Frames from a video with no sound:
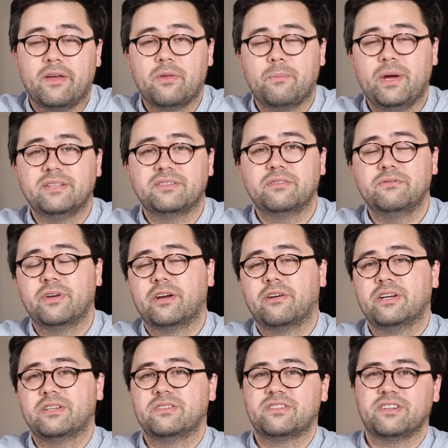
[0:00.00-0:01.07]
Now the base
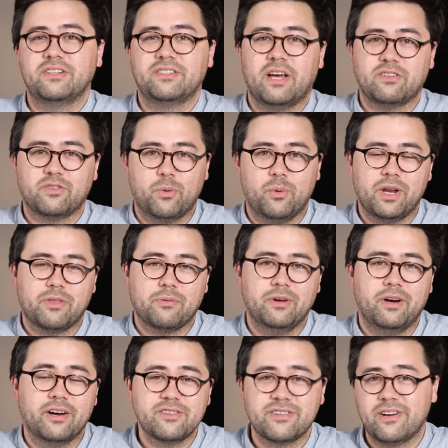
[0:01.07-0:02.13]
configuration starts at
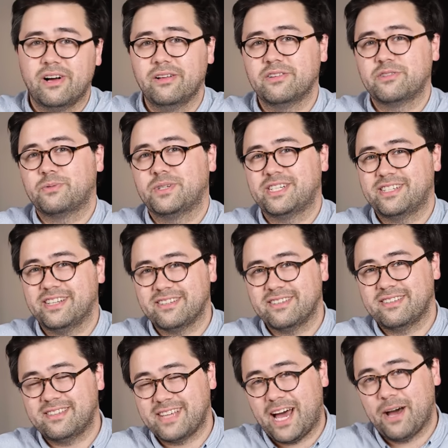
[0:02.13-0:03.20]
$2,300, which
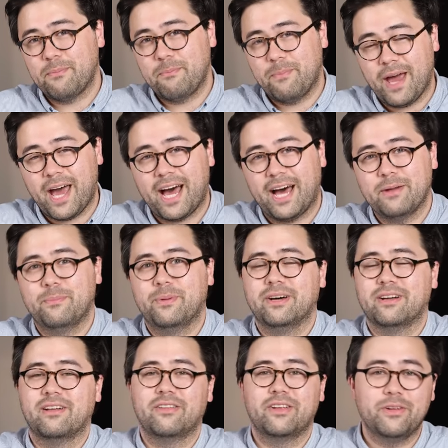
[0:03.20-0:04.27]
doesn't sound bad,
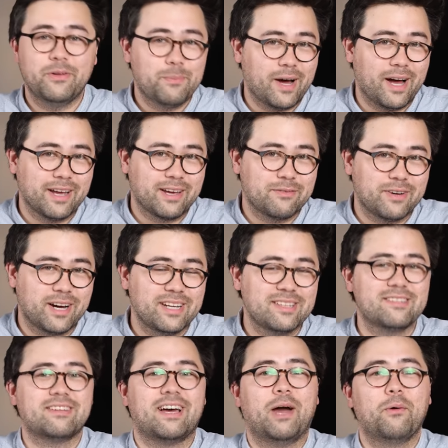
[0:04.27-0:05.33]
but a little buying
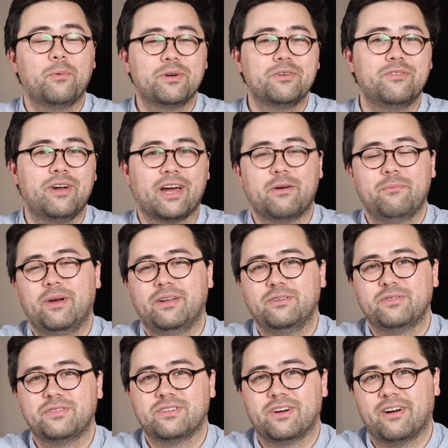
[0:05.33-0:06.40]
advice, I wouldn't recommend
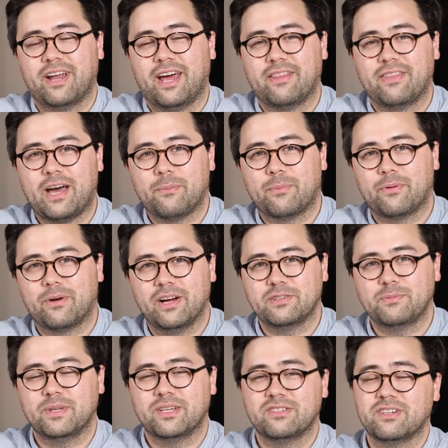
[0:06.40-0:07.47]
you start at that
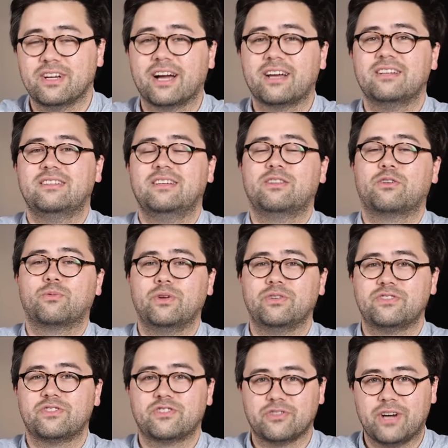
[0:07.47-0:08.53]
price because you're not gonna see the real
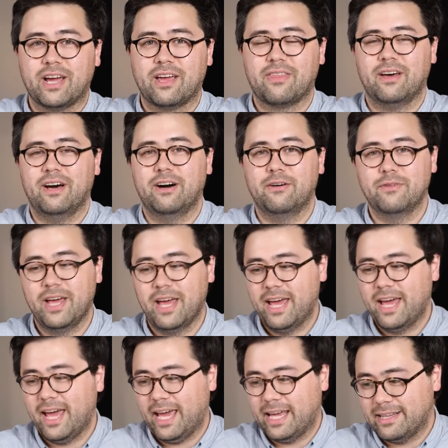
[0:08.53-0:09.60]
strength of
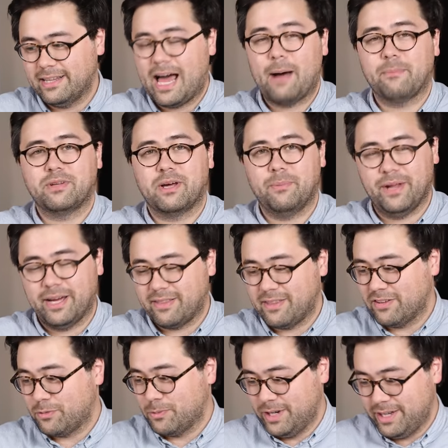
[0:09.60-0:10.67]
a laptop like
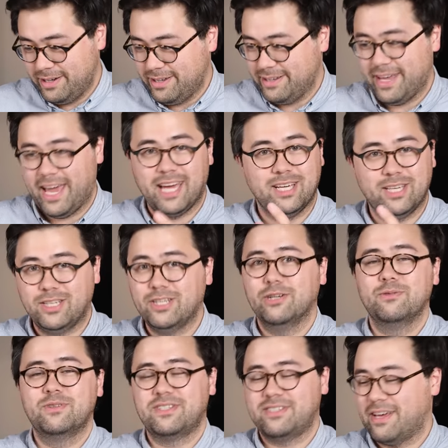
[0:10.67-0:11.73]
this one, a
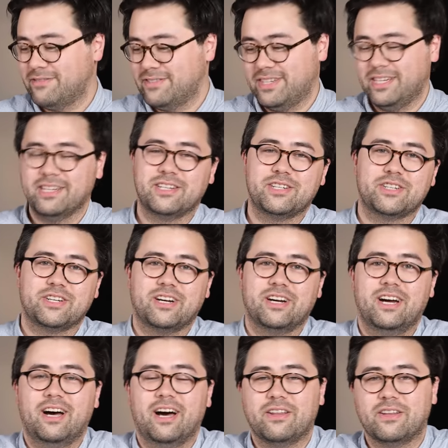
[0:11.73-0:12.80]
huge 17 incher,
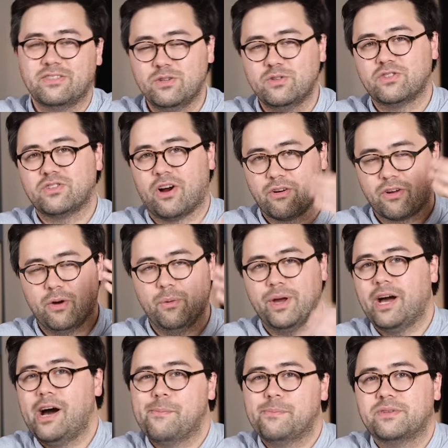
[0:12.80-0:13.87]
unless you start
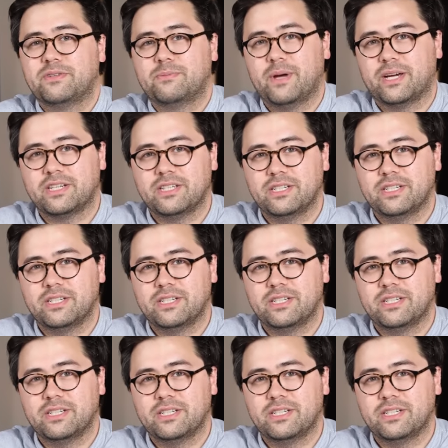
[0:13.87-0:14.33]
going up the spec